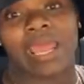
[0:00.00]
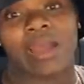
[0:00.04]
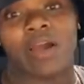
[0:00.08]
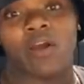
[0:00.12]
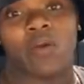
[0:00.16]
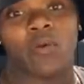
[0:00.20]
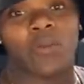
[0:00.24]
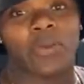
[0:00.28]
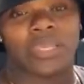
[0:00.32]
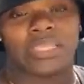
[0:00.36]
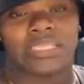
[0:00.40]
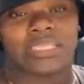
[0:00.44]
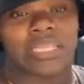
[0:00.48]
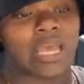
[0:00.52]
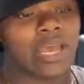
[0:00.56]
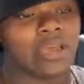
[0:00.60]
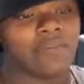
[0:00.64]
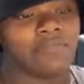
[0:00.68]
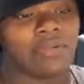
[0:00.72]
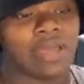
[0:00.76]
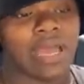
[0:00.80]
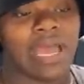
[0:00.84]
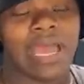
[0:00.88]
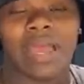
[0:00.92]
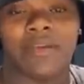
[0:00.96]
always
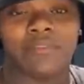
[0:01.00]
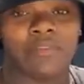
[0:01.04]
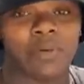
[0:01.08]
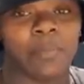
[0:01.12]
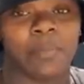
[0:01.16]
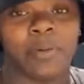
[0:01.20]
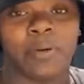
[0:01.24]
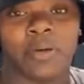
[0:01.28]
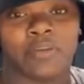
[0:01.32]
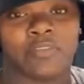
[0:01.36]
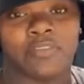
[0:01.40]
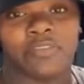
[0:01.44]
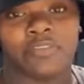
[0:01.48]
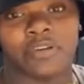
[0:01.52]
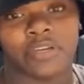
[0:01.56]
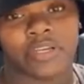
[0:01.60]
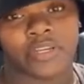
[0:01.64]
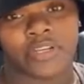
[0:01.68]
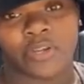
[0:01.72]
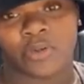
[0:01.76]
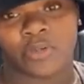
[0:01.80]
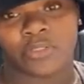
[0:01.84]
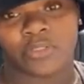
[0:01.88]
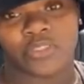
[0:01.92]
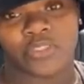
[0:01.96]
have, I have a book full of
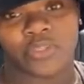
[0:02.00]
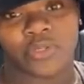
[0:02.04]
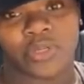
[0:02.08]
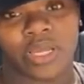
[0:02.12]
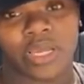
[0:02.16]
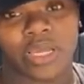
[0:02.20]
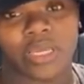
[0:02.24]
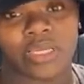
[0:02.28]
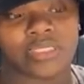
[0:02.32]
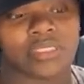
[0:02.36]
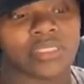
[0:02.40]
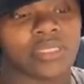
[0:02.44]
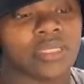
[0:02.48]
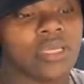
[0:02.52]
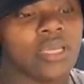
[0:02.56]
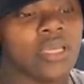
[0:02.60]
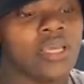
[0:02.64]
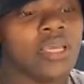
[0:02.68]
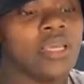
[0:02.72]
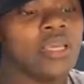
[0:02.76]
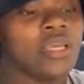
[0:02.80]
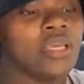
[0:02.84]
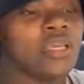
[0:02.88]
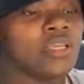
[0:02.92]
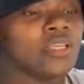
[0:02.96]
notes, you guys.
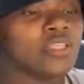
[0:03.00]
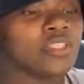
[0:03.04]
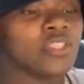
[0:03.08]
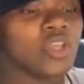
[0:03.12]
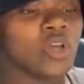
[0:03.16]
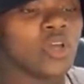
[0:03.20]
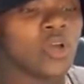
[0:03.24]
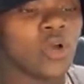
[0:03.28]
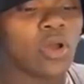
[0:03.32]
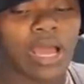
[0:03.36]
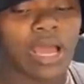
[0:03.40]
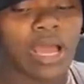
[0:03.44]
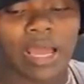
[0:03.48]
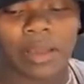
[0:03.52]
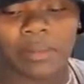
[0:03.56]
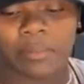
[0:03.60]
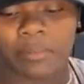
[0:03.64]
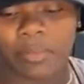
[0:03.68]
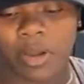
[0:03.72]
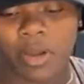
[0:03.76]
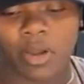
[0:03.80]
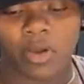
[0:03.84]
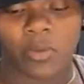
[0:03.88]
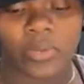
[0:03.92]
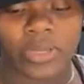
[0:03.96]
So I'm
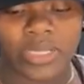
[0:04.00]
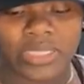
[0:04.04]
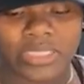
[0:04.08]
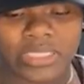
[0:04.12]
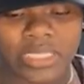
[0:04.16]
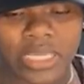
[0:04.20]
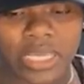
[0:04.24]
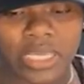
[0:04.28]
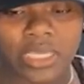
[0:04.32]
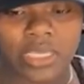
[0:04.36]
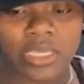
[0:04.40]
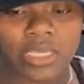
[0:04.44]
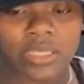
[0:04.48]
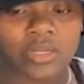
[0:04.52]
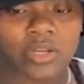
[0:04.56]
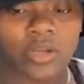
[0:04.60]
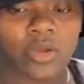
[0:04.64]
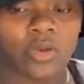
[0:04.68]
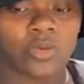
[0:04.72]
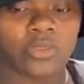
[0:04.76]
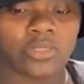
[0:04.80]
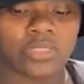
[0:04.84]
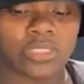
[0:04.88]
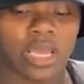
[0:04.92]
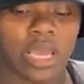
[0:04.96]
always
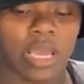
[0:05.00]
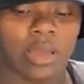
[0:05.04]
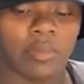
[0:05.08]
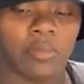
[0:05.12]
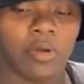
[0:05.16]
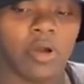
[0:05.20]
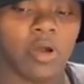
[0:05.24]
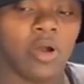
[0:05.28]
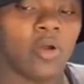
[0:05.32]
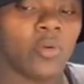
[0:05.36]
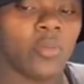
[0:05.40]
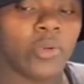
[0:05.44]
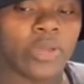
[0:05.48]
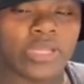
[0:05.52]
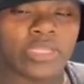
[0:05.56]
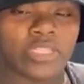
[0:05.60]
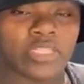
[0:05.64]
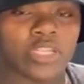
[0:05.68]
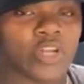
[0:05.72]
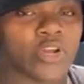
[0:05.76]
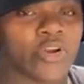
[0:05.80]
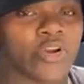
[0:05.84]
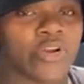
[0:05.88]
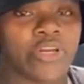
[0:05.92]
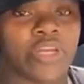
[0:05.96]
taking notes. I'm
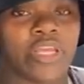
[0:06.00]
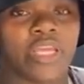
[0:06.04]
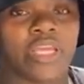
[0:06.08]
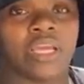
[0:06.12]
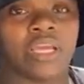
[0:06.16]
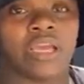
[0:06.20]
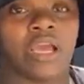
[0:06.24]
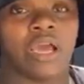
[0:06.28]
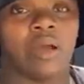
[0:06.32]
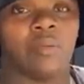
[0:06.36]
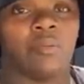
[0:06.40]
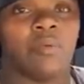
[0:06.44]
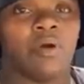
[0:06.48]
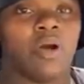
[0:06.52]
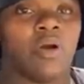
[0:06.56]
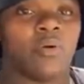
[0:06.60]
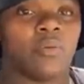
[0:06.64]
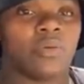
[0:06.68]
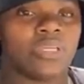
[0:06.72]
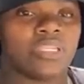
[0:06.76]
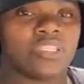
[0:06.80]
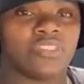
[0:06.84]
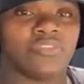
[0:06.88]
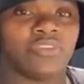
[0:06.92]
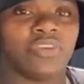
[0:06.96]
always learning. I'm
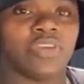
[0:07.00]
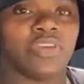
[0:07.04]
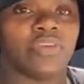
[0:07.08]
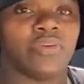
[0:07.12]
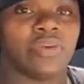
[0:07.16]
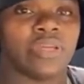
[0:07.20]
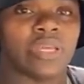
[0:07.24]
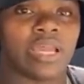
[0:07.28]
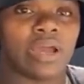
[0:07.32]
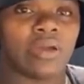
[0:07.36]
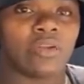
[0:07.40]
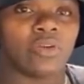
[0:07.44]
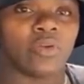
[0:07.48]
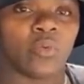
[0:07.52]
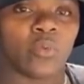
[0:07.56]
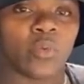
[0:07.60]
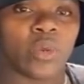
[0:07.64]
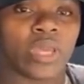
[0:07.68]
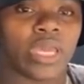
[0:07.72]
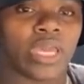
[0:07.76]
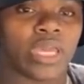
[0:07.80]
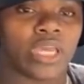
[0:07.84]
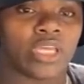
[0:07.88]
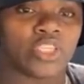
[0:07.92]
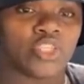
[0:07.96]
always figuring out a
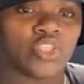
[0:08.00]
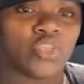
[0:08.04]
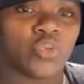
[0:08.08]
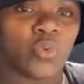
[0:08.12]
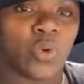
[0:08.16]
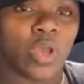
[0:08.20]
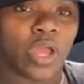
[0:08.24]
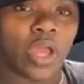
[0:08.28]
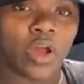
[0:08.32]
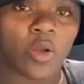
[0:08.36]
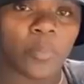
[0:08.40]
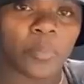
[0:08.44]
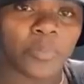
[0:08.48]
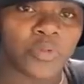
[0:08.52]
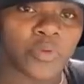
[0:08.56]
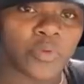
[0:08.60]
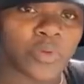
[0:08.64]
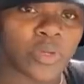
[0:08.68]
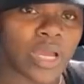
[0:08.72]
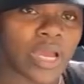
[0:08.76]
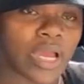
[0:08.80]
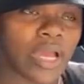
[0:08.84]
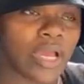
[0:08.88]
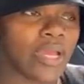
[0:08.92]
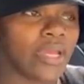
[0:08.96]
way to help
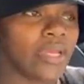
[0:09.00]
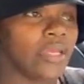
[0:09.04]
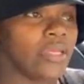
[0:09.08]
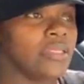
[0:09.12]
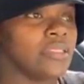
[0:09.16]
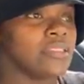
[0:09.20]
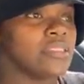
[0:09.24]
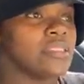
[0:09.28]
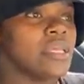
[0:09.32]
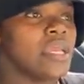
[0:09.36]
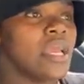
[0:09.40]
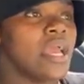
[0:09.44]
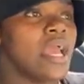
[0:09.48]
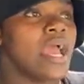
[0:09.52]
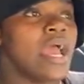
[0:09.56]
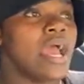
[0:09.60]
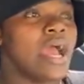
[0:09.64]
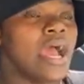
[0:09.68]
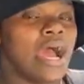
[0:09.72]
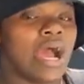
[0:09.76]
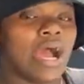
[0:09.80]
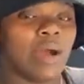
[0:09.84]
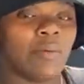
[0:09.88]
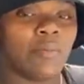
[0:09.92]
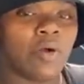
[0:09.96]
you guys
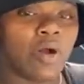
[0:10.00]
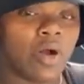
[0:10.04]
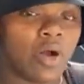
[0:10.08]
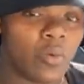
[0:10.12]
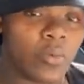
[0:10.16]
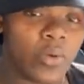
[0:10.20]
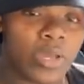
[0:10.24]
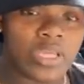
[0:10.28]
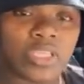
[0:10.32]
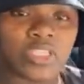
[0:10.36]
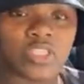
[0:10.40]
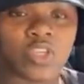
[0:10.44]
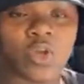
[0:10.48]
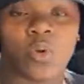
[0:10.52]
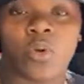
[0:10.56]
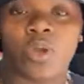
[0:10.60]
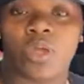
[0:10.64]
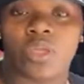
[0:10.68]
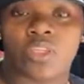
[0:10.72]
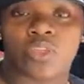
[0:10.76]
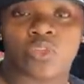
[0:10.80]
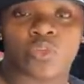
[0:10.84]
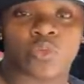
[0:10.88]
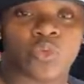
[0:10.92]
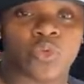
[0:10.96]
I'm always
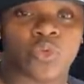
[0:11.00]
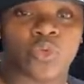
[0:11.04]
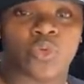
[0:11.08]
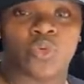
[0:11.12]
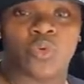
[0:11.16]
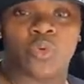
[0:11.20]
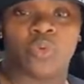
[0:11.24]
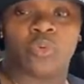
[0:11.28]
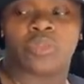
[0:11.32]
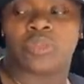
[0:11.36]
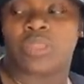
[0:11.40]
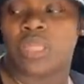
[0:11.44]
going through